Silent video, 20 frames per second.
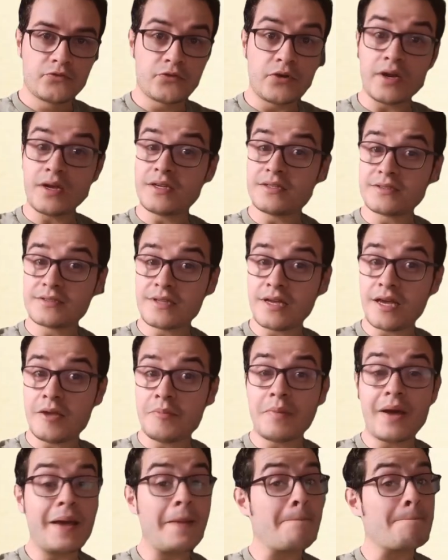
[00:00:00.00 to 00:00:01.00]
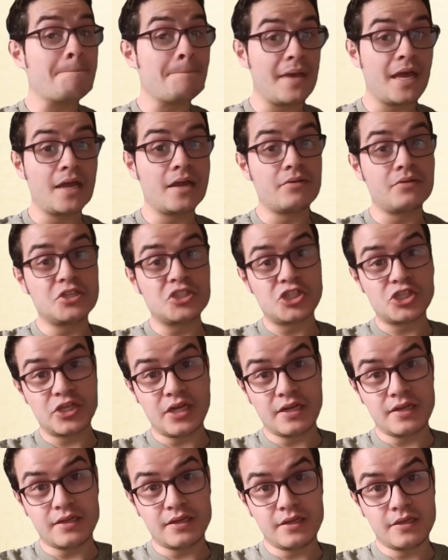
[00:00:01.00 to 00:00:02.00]
Frankenstein by Mary
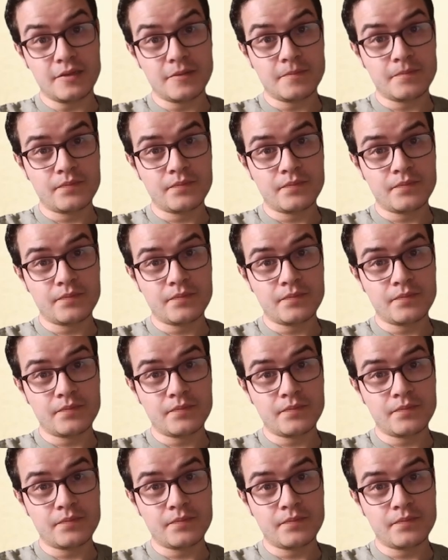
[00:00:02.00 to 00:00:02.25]
Shelley.